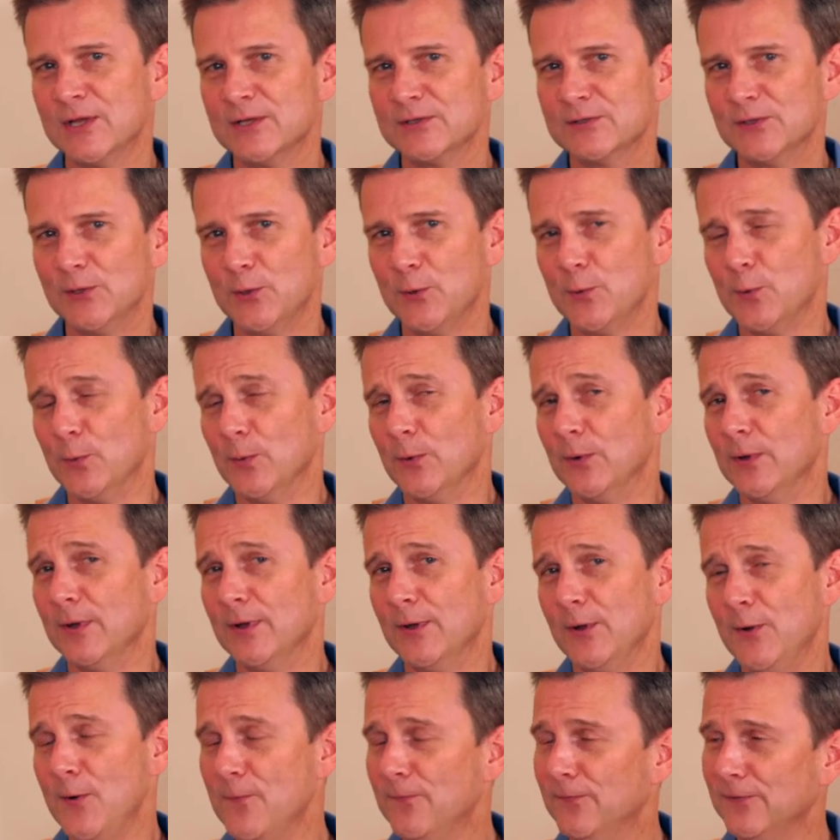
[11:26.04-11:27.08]
So
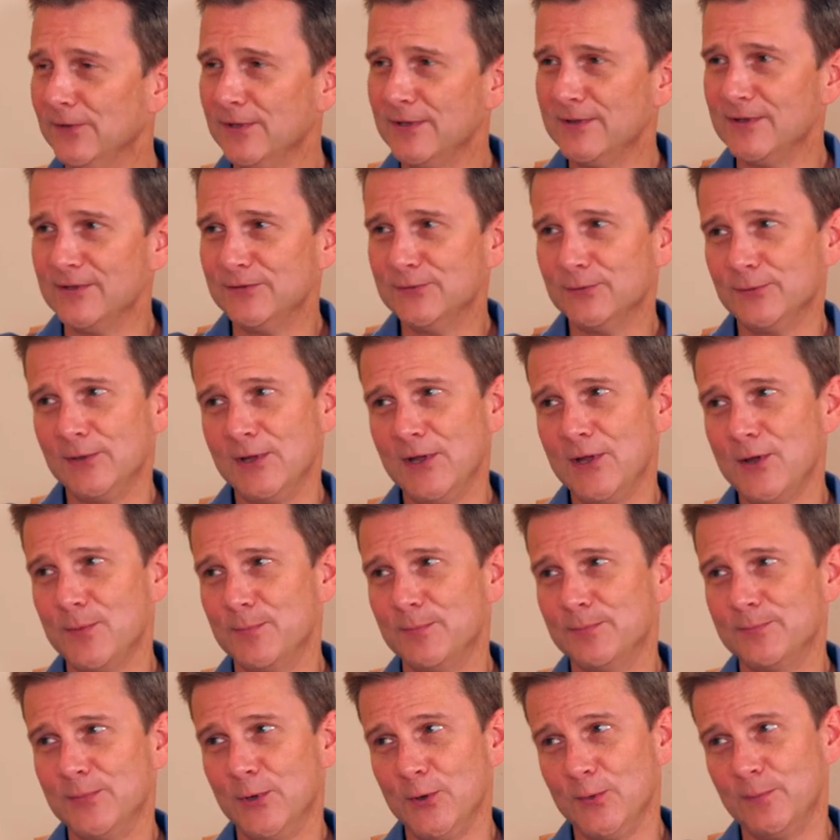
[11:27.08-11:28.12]
hopefully this will help.
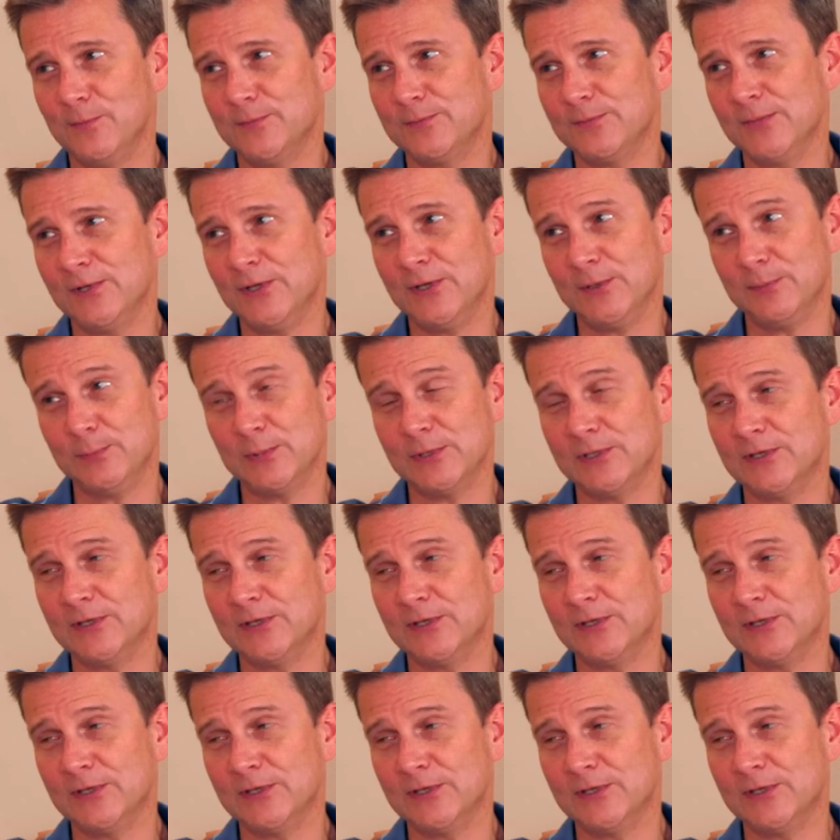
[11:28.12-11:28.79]
Hope, hope